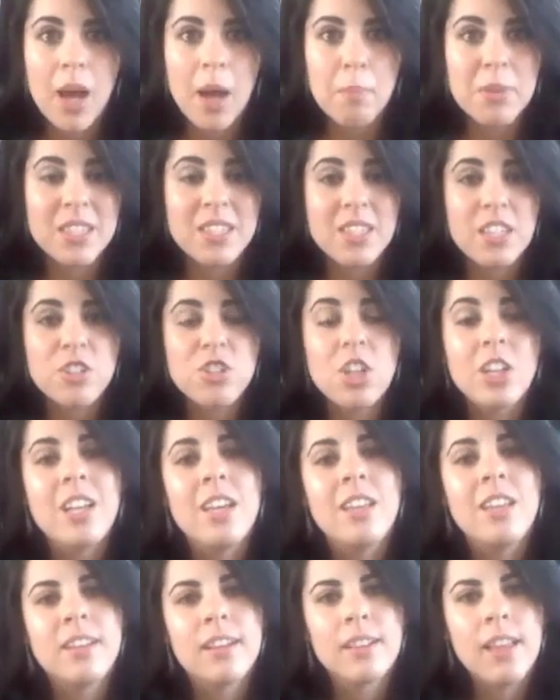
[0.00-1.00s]
position
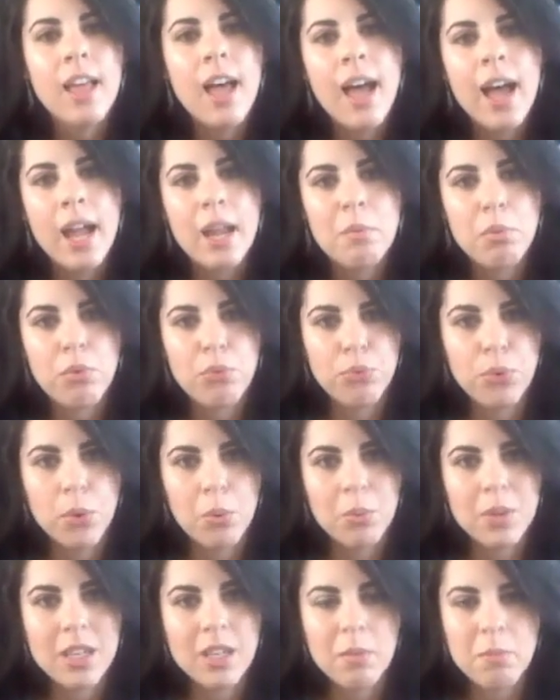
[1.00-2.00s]
in the line before
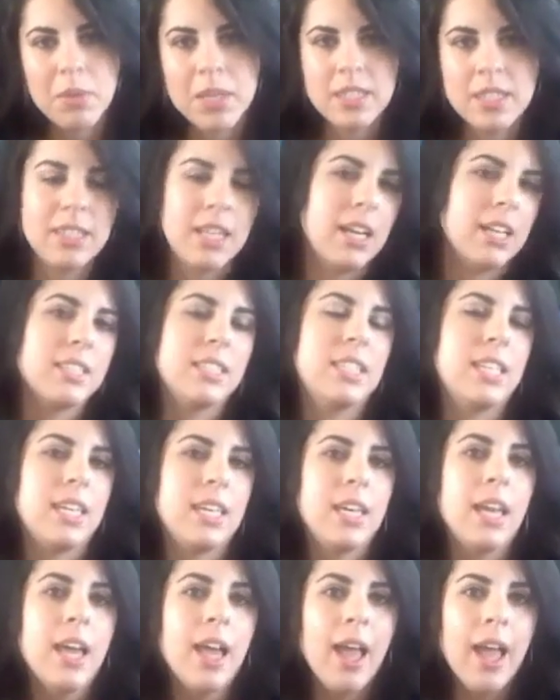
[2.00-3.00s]
we can be sexy.
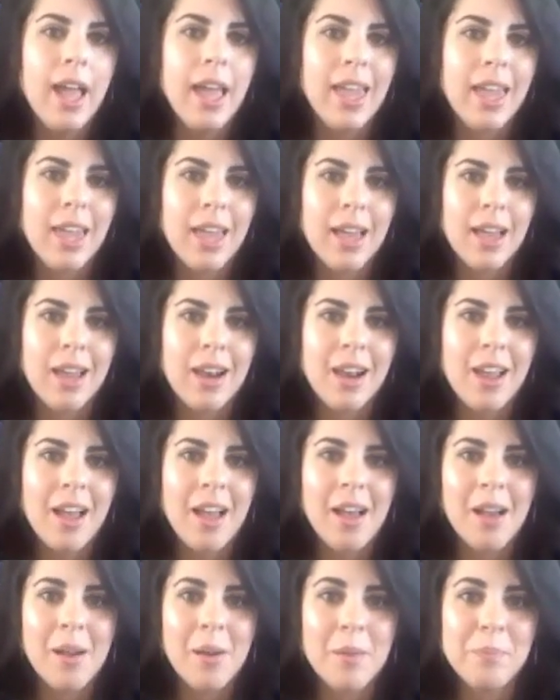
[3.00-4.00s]
And
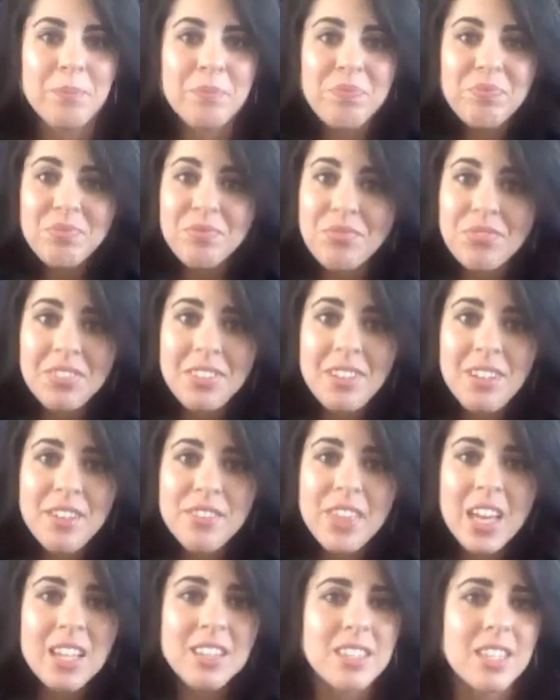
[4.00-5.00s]

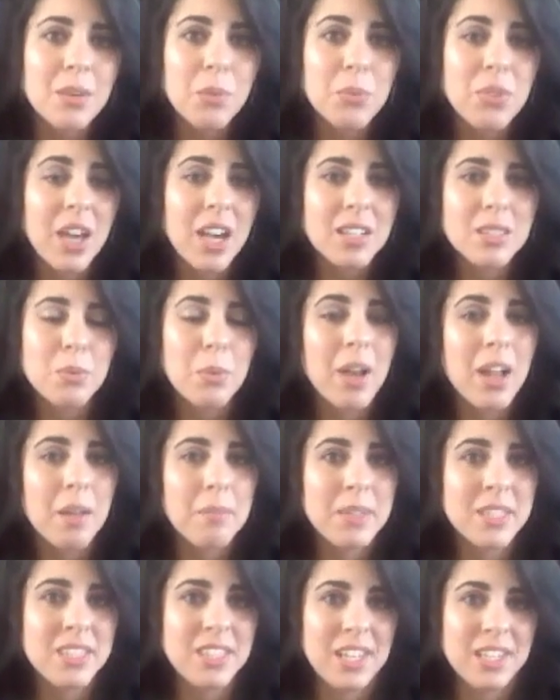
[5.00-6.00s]
that's it. That's why
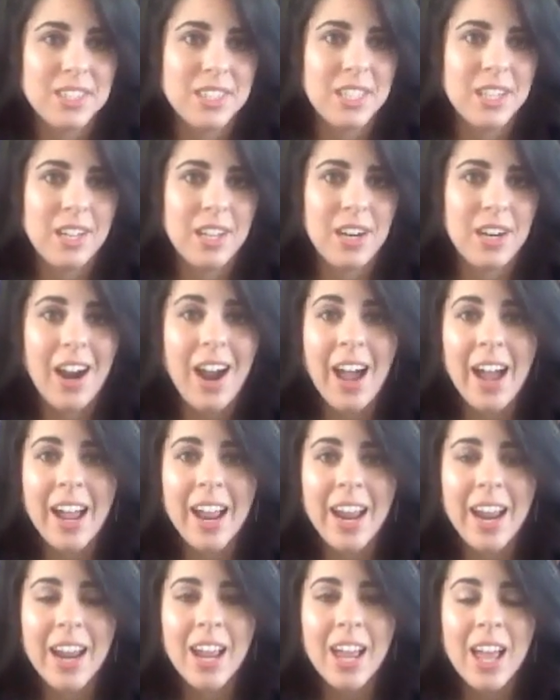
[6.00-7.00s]
I'm a Sexy Knitter.
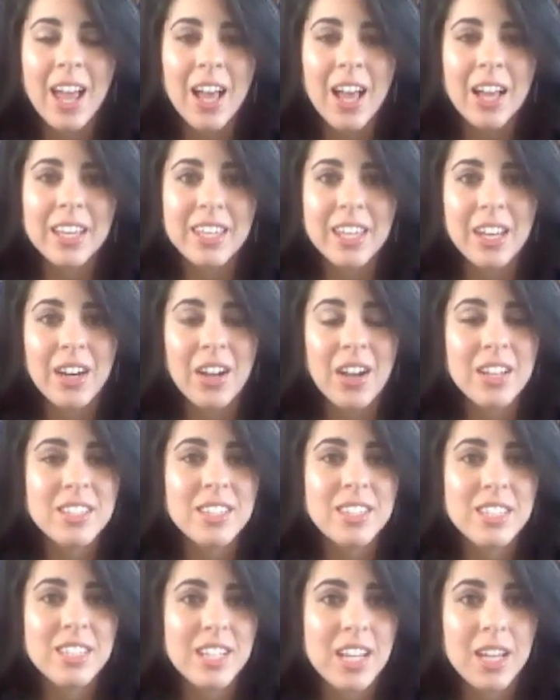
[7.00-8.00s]
I cannot
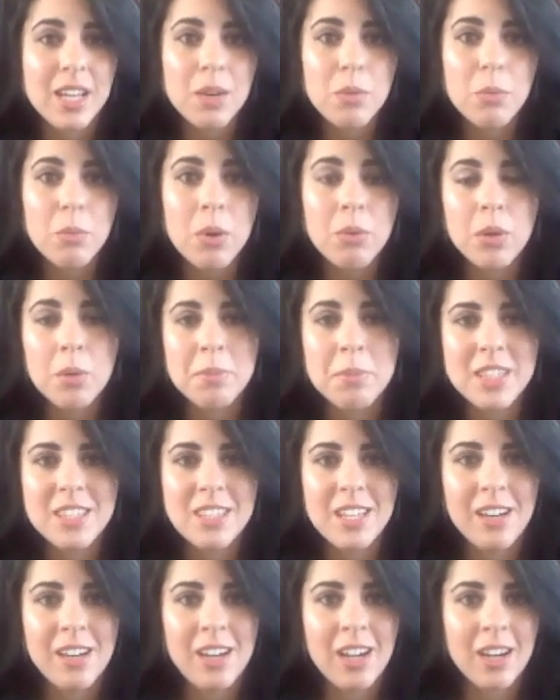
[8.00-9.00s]
stand when women
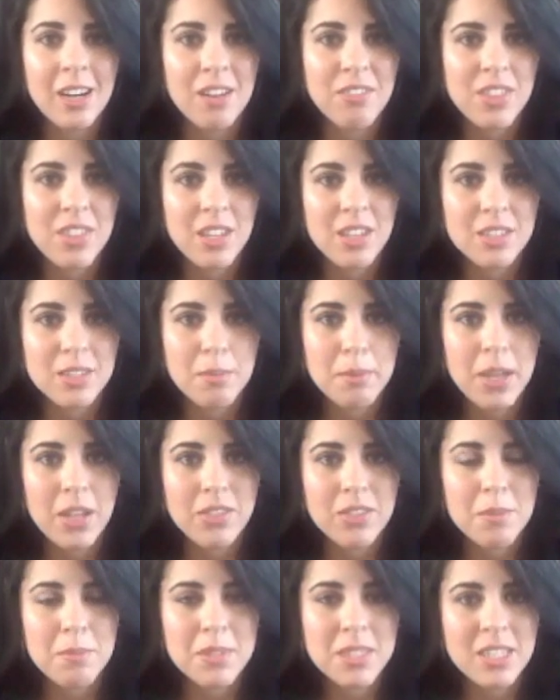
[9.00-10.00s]
say negative things about
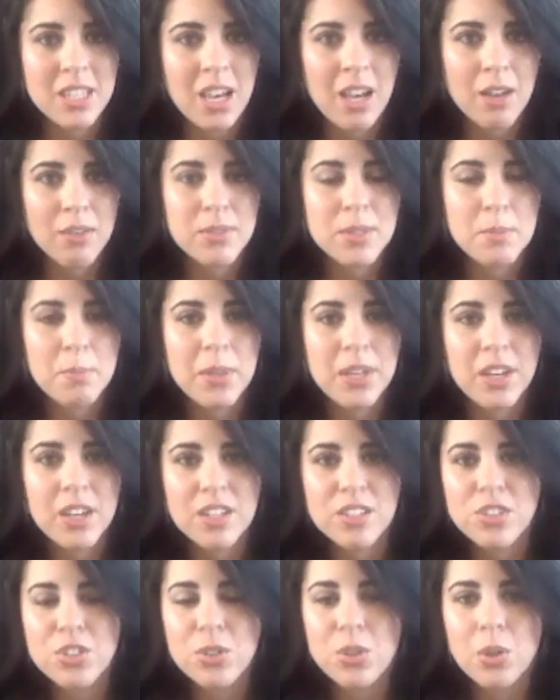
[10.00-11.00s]
themselves,
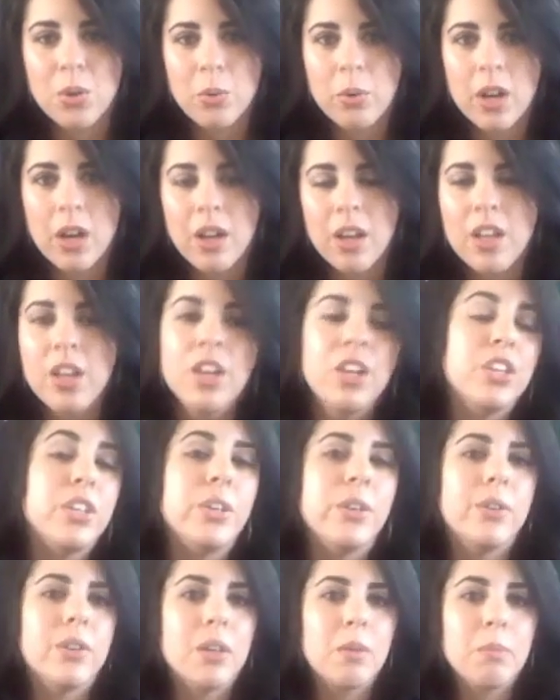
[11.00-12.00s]
because you know what?
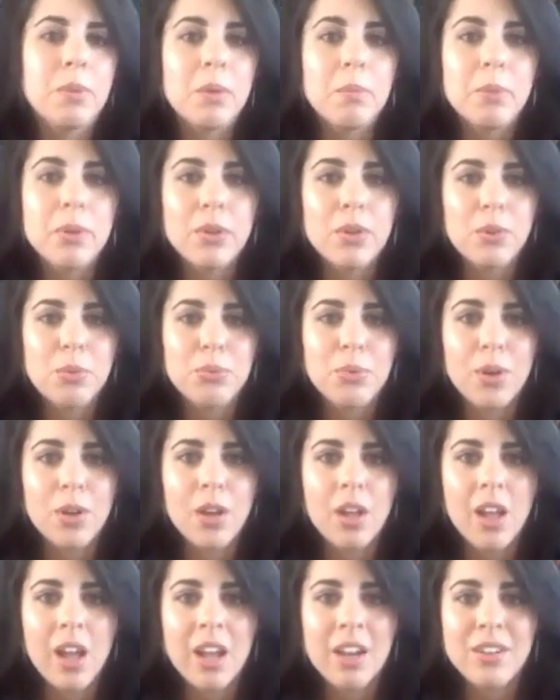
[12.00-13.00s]
You can be
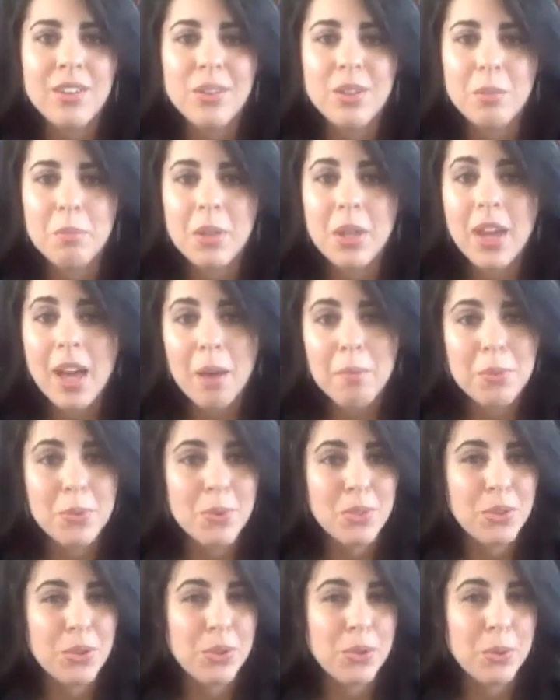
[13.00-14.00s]
beautiful and you can be happy
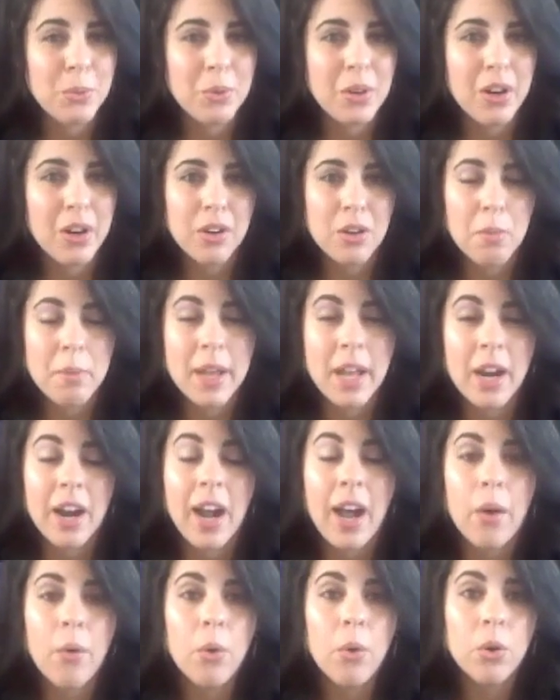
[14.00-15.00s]
with who you are, no matter
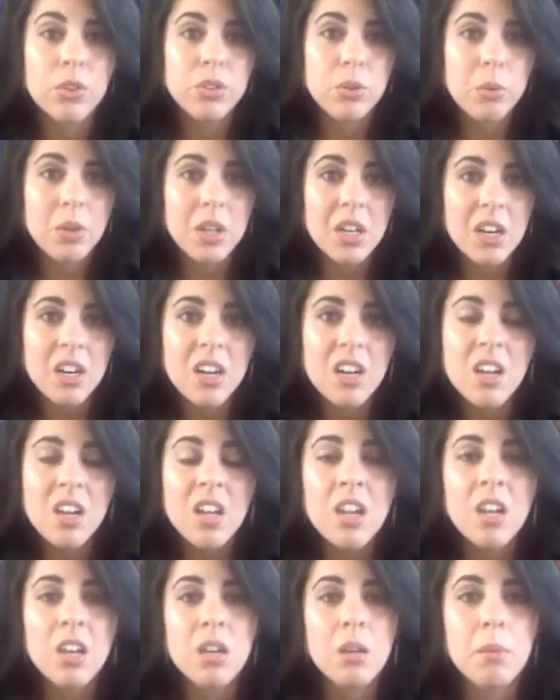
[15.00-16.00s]
how old you are,
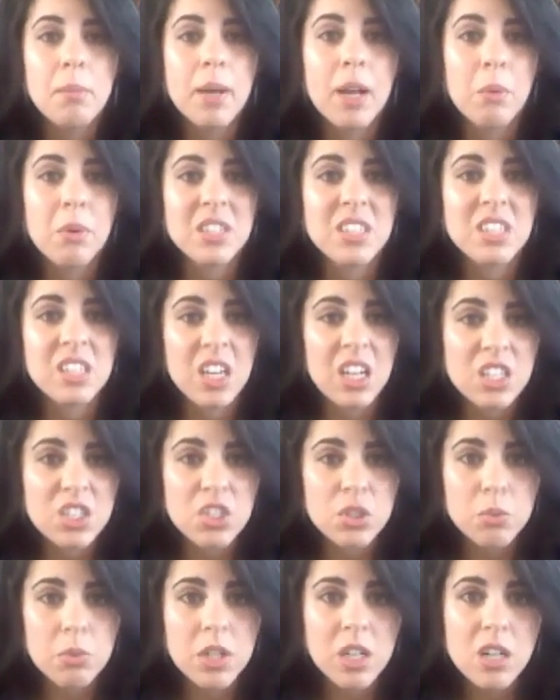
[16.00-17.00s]
no matter what size
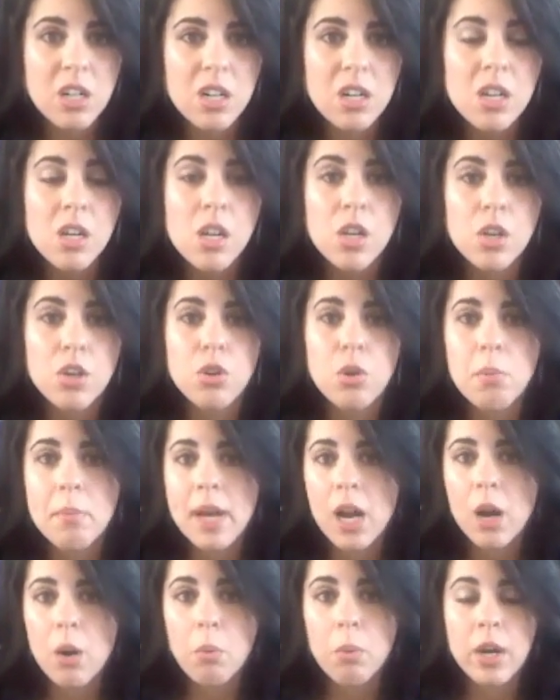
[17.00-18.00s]
you are, no
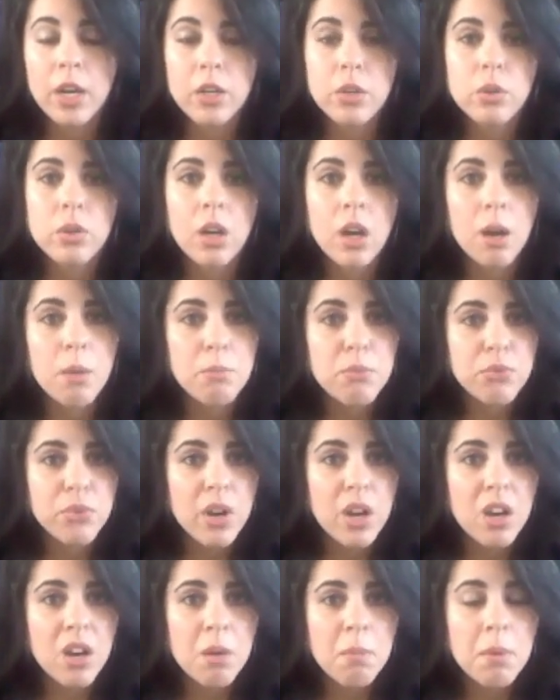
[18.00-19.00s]
matter where you come
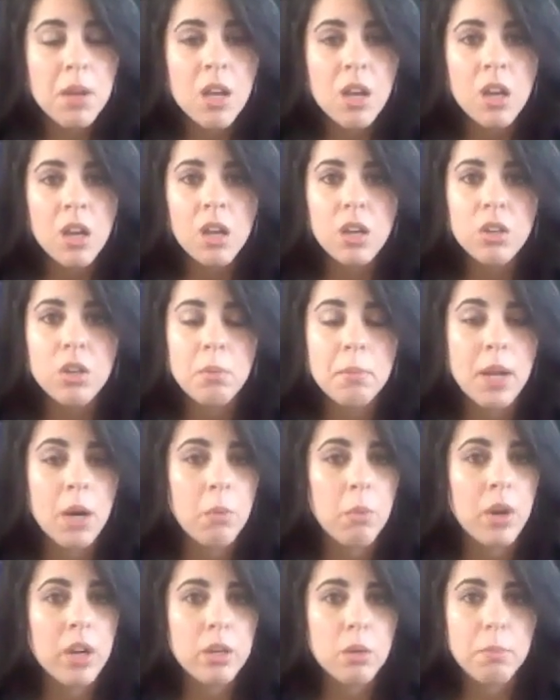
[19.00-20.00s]
from, no matter
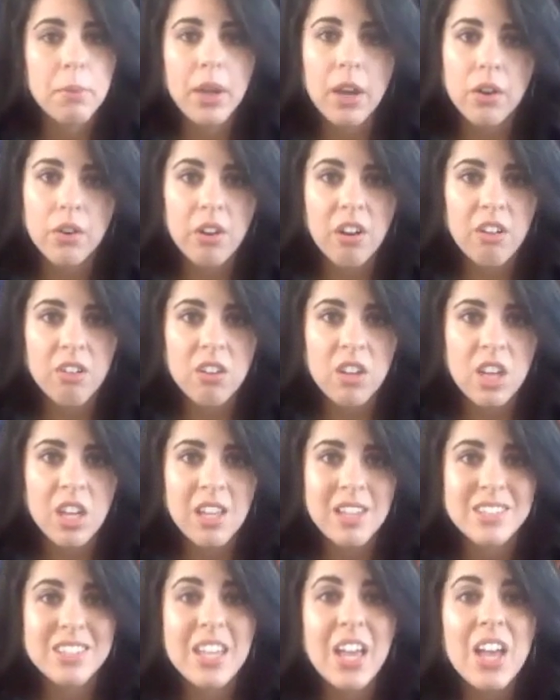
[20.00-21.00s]
what your background
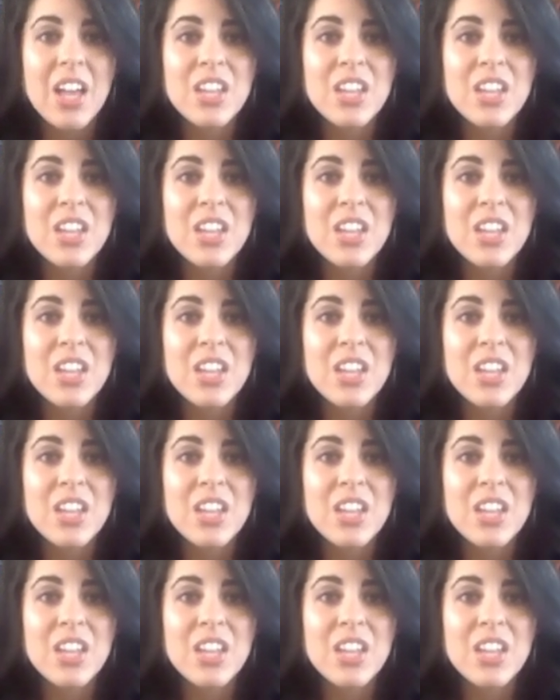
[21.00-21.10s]
is.